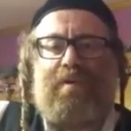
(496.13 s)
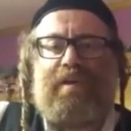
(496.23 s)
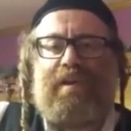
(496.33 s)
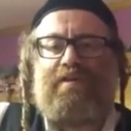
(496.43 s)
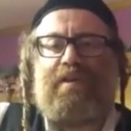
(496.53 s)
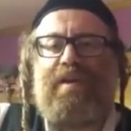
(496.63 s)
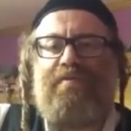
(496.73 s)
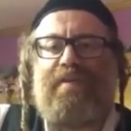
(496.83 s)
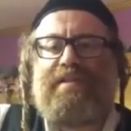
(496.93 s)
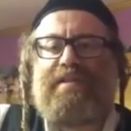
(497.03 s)
Okay, so
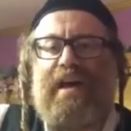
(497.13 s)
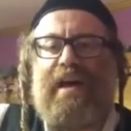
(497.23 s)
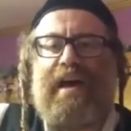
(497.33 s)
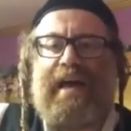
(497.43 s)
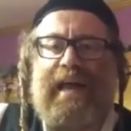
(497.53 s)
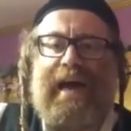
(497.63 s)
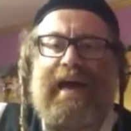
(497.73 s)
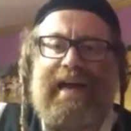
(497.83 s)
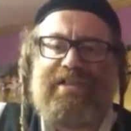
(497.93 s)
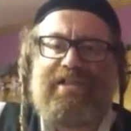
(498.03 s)
if it's a
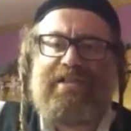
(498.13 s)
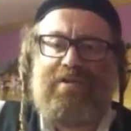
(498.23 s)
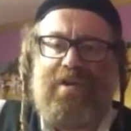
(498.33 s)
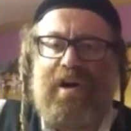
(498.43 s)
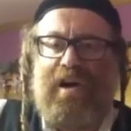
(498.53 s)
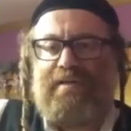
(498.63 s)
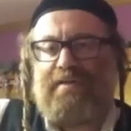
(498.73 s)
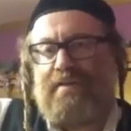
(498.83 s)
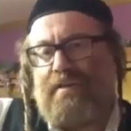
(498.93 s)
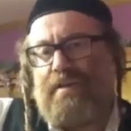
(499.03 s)
righteous
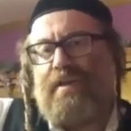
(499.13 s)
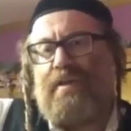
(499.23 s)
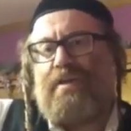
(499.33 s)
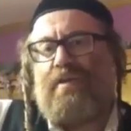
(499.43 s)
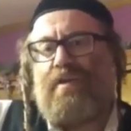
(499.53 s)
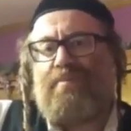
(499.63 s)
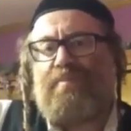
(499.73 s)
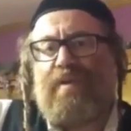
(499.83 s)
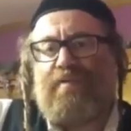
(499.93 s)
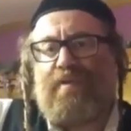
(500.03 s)
Noahide, you can
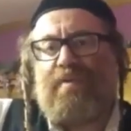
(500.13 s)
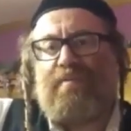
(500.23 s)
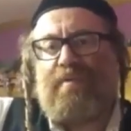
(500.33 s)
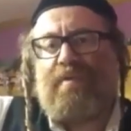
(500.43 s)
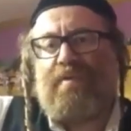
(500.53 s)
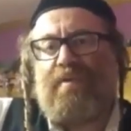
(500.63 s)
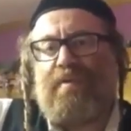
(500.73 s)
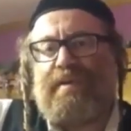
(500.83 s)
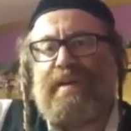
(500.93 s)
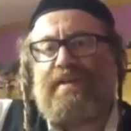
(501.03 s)
pray for him,
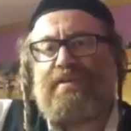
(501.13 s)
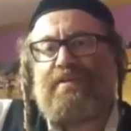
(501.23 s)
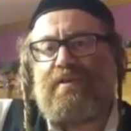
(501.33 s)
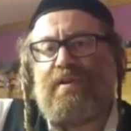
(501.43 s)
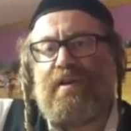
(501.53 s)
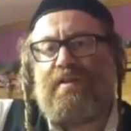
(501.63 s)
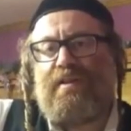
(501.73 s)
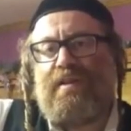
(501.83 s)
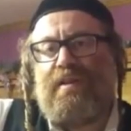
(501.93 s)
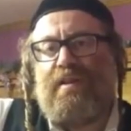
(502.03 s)
righteous Noahide.
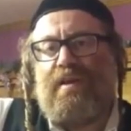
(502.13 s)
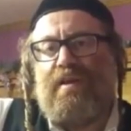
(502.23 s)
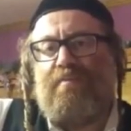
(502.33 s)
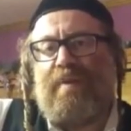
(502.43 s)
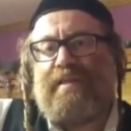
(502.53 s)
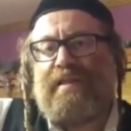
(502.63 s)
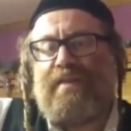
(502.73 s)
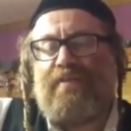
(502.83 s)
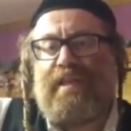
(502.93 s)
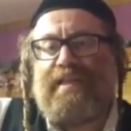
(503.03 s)
But
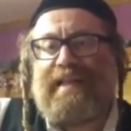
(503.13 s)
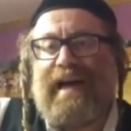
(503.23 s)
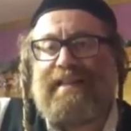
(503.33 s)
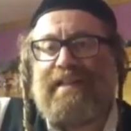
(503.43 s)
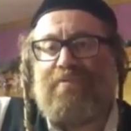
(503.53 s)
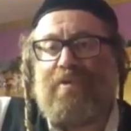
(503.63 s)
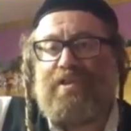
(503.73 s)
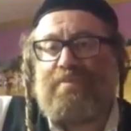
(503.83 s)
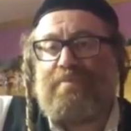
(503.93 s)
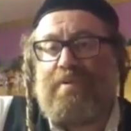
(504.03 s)
if he's idol
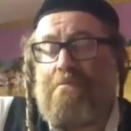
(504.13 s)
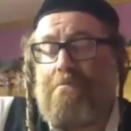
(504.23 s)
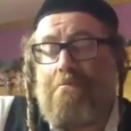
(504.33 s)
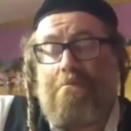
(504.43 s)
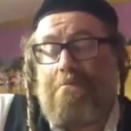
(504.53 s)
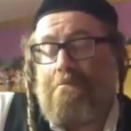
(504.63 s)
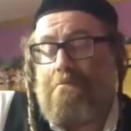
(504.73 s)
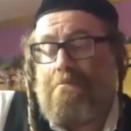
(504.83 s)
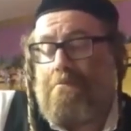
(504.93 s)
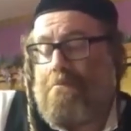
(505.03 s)
worshiper,
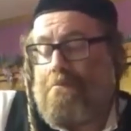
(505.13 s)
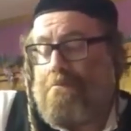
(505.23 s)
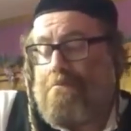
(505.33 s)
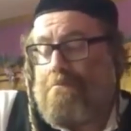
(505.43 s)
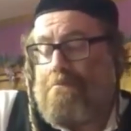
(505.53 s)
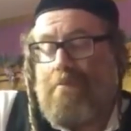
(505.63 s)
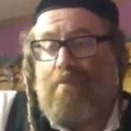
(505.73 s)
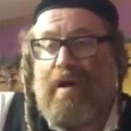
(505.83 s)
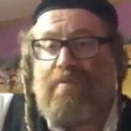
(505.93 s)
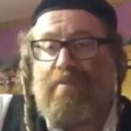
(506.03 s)

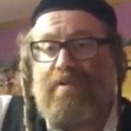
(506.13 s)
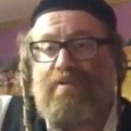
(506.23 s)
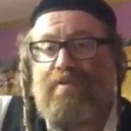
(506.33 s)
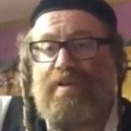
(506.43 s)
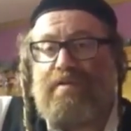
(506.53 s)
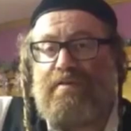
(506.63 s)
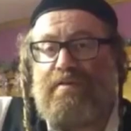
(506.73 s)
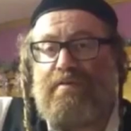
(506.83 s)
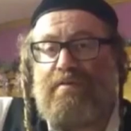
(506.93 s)
why would he do that?